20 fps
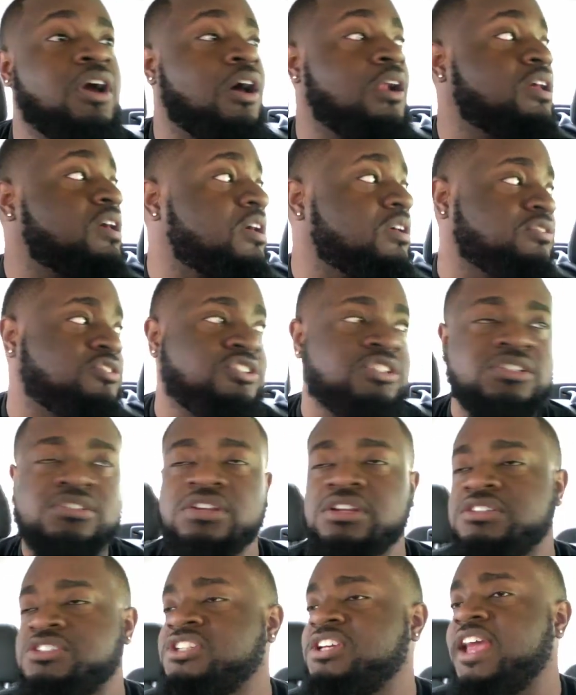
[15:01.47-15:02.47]
all she
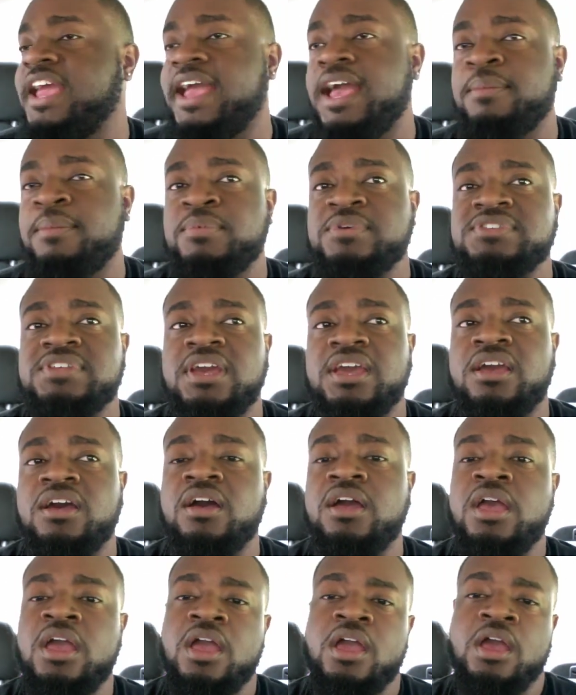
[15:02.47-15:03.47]
she happy as
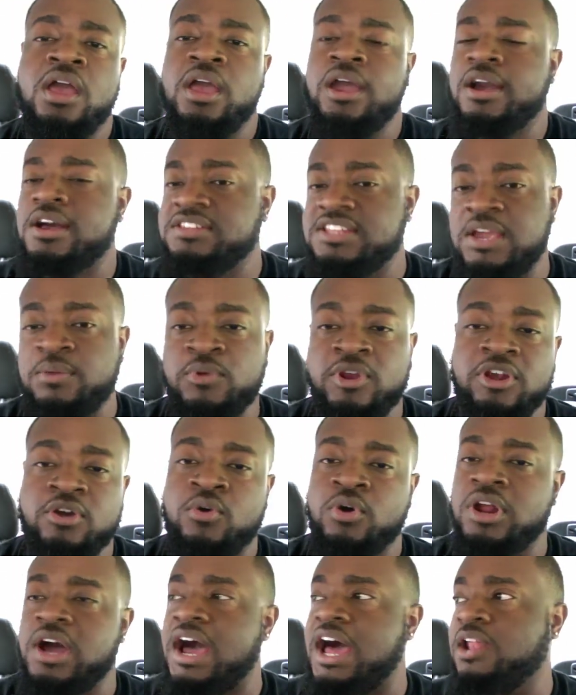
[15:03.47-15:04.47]
hell because they really
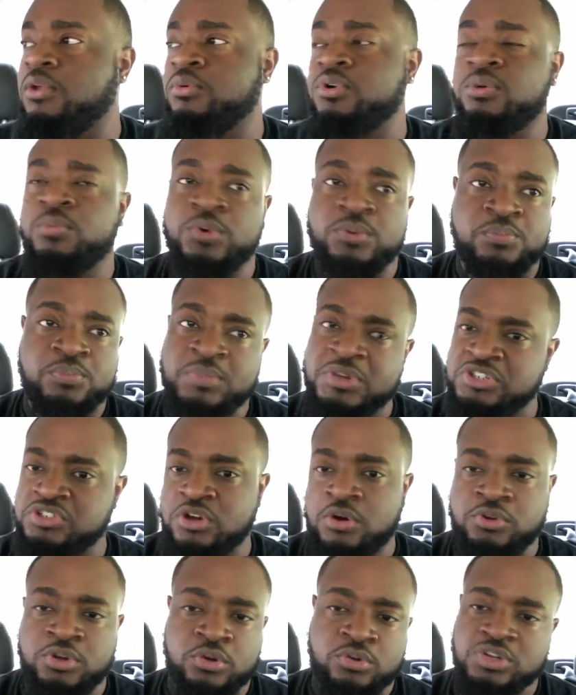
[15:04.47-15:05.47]
going to Hollywood, but bitch
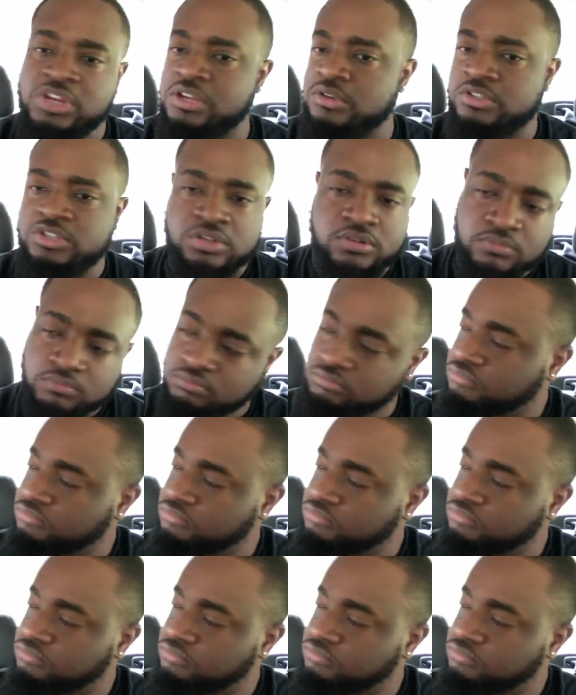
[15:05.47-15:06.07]
don't know he. she,